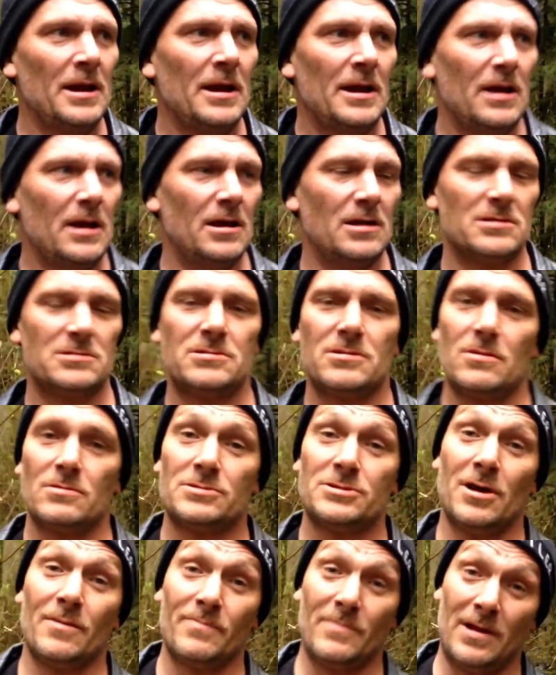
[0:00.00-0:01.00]
is
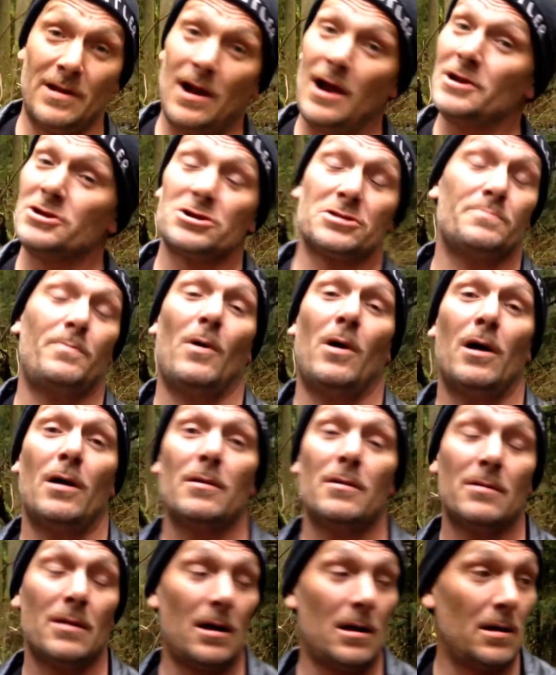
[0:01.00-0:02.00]
something that I just bought
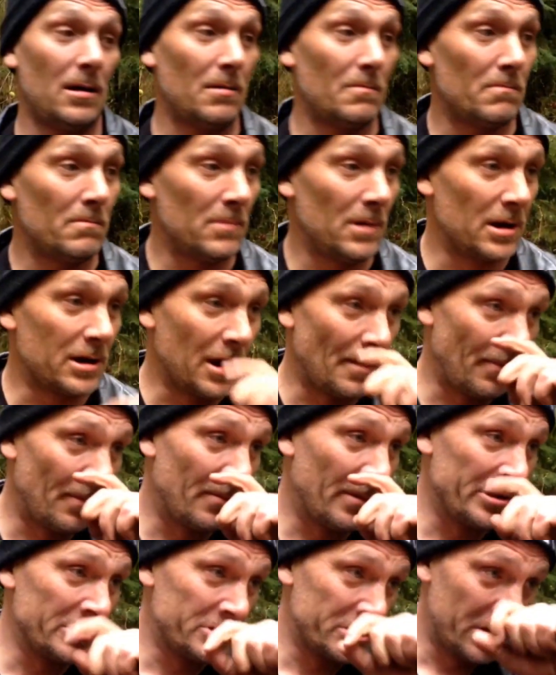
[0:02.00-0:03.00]
a couple
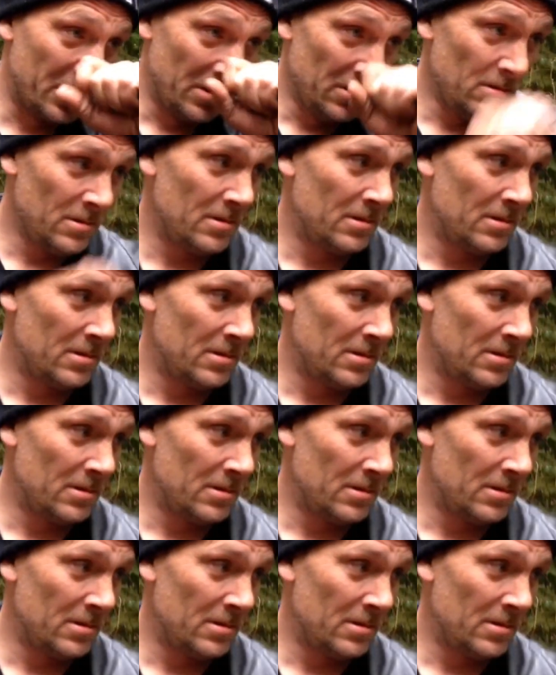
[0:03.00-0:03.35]
months ago